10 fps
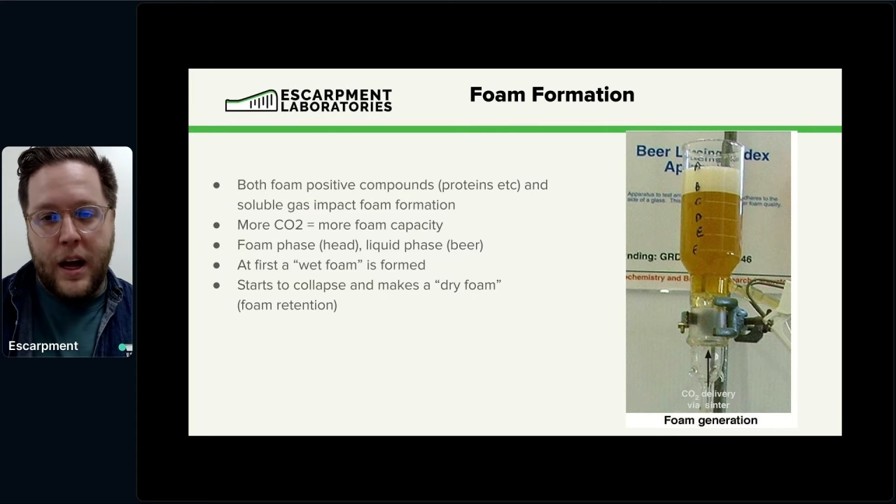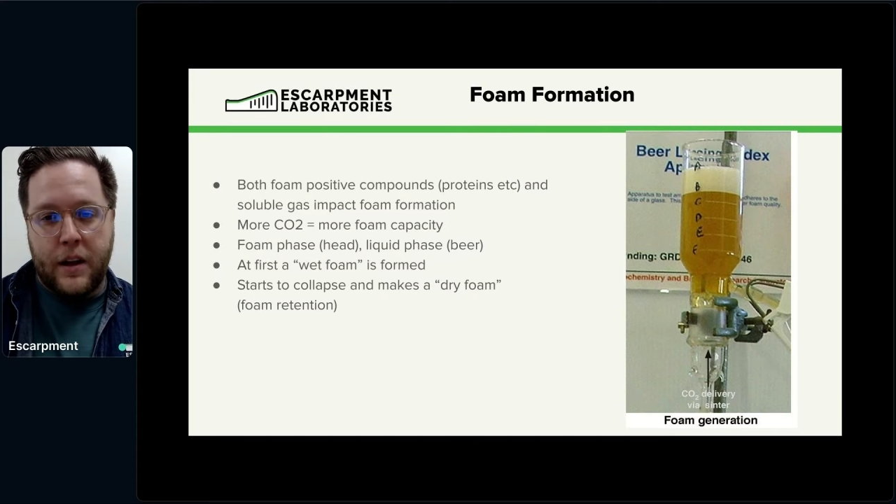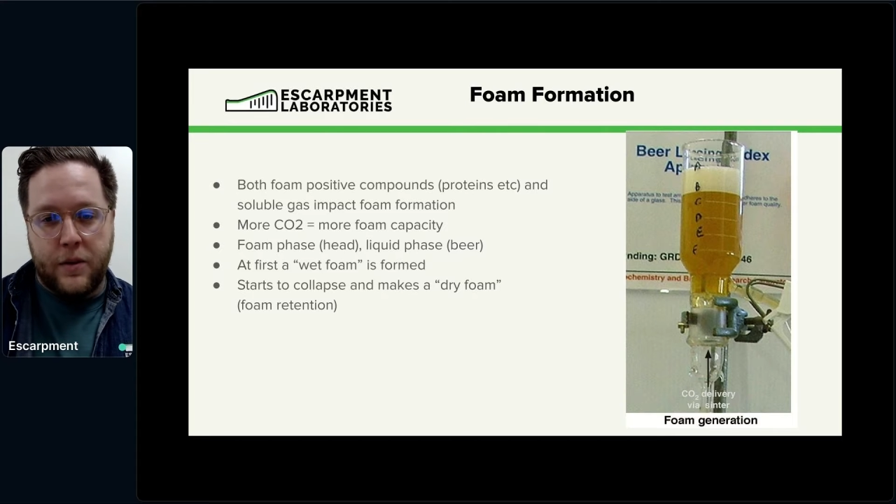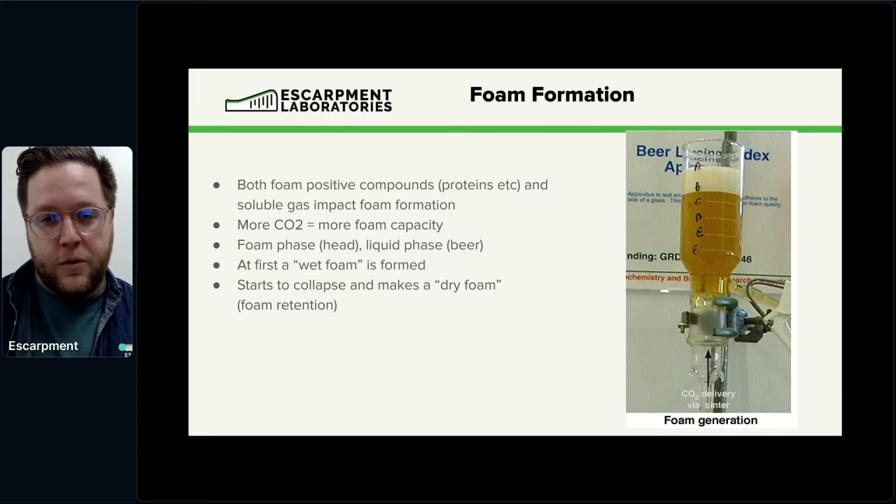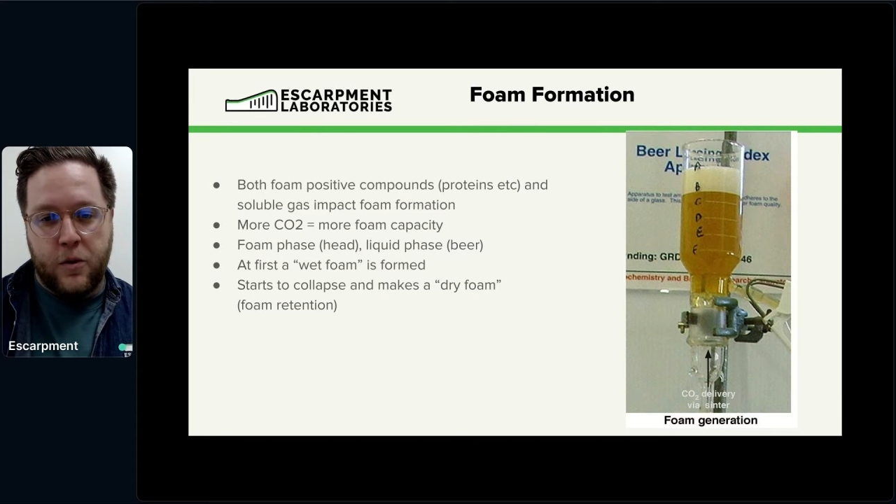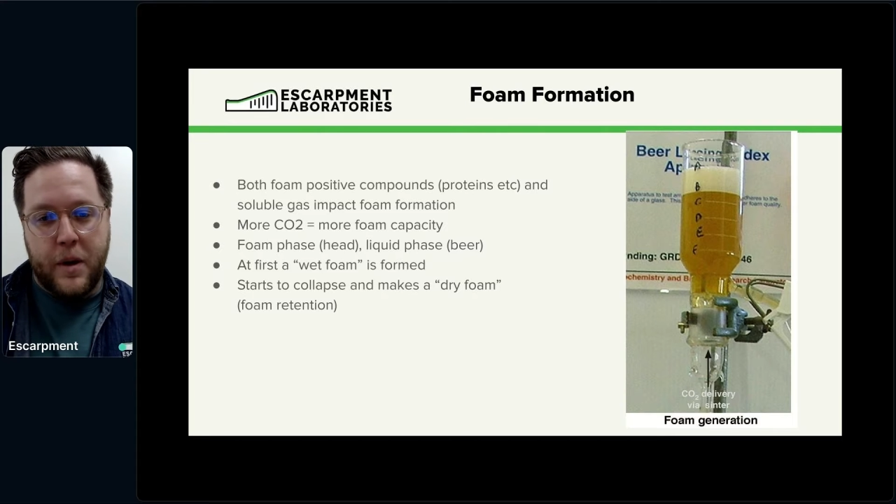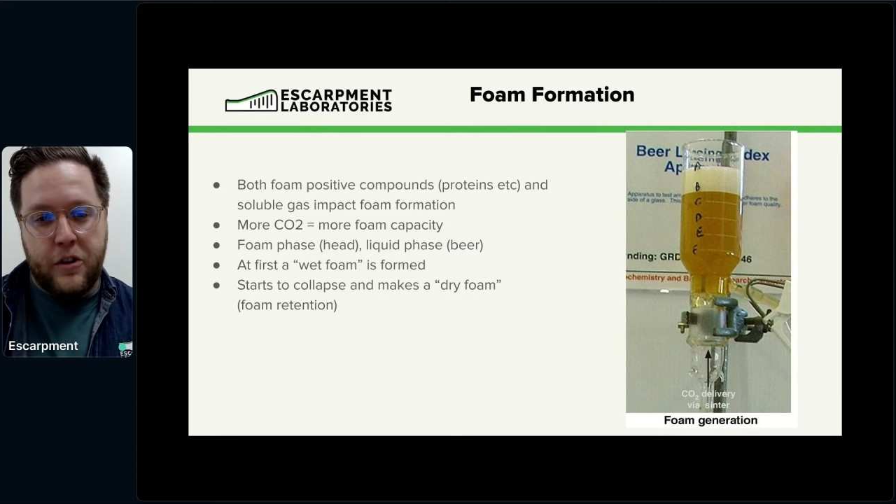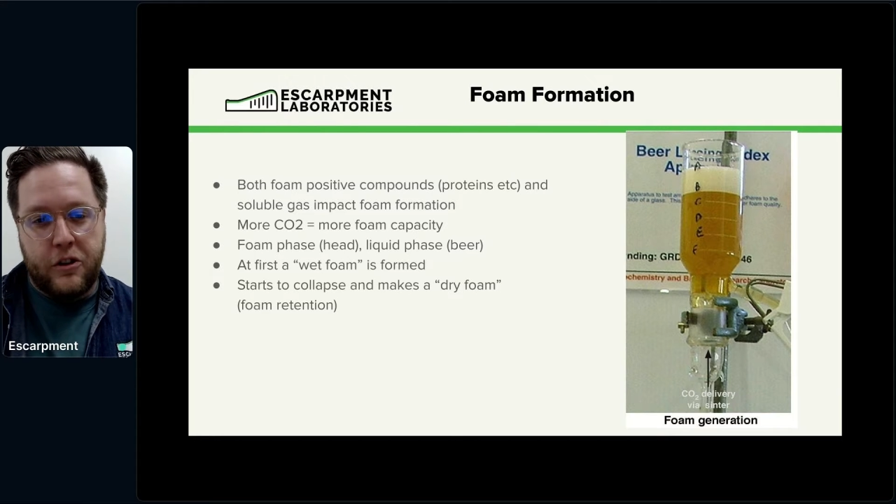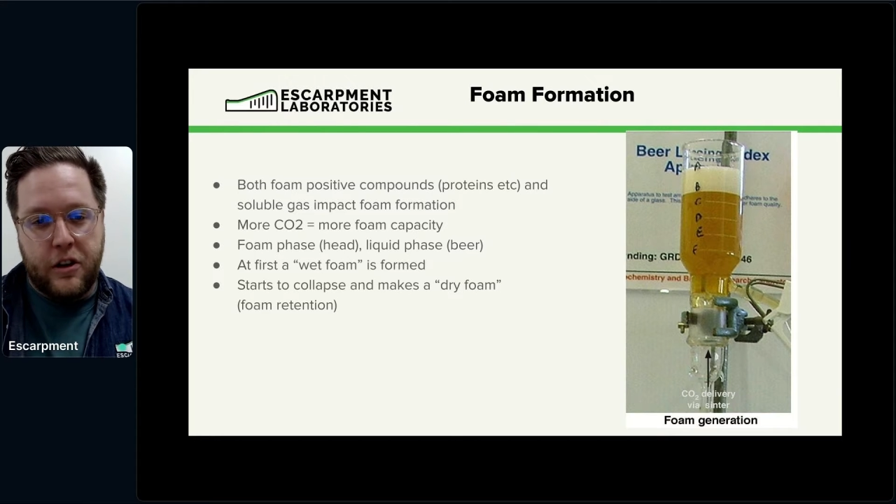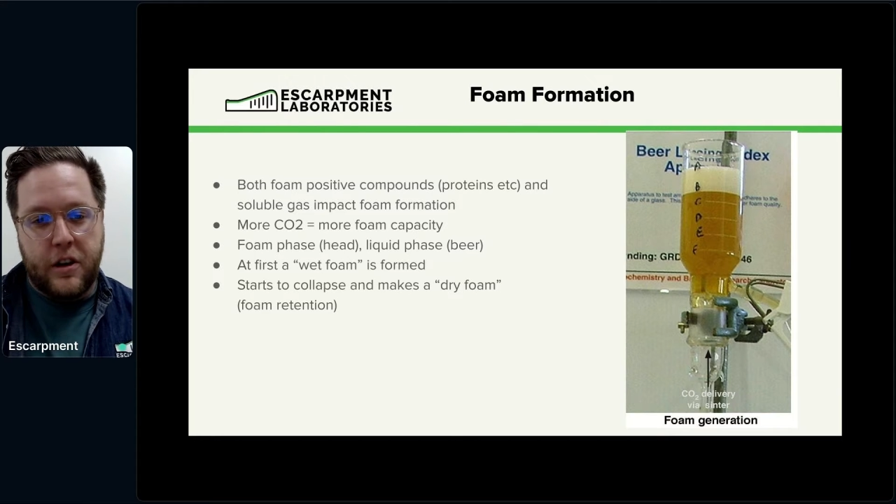and the
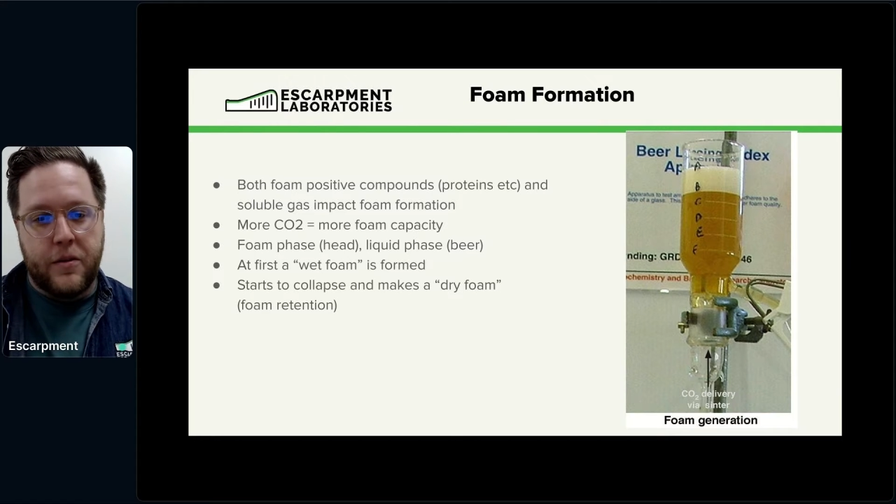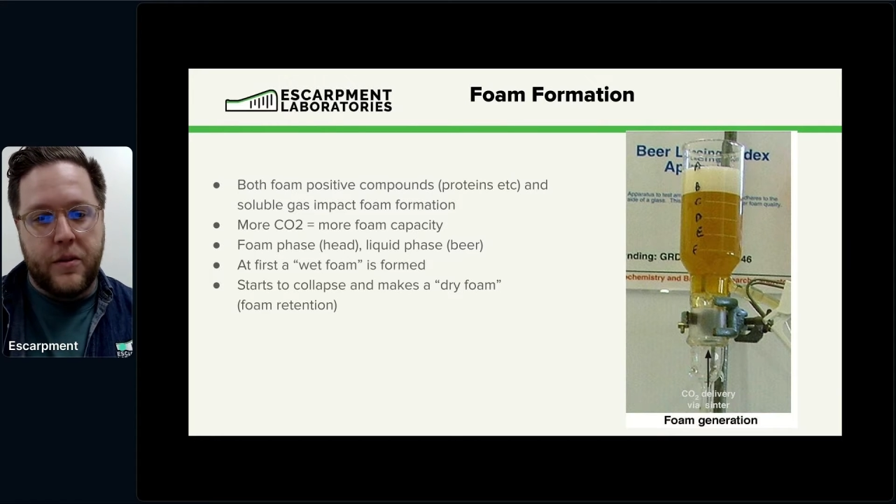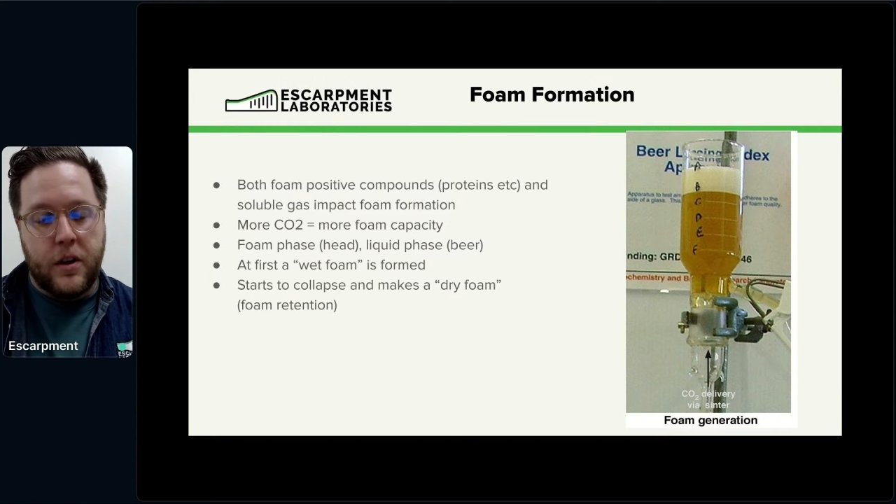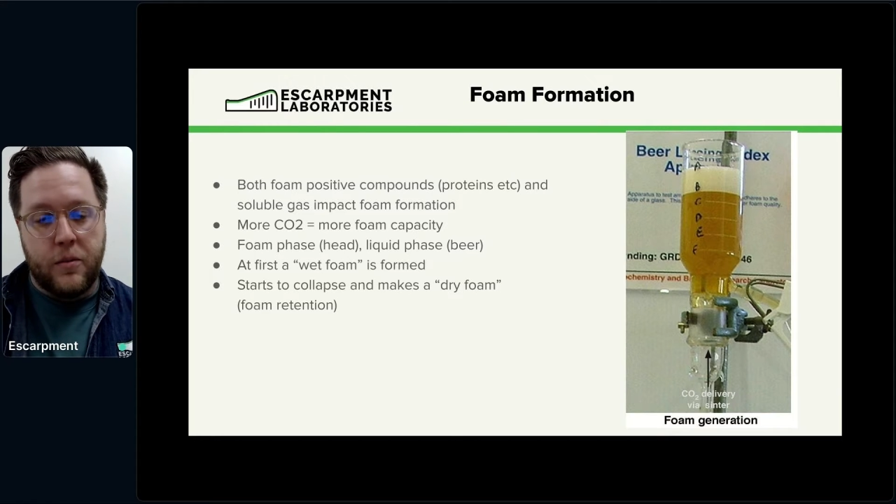formation of